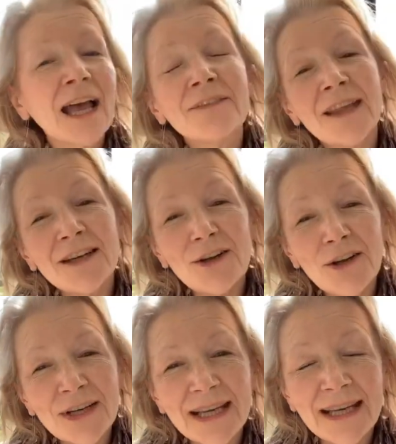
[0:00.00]
and then
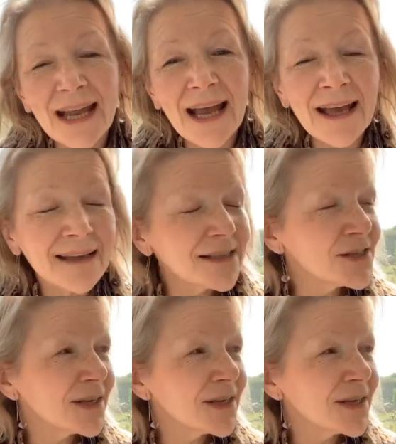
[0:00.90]
looking at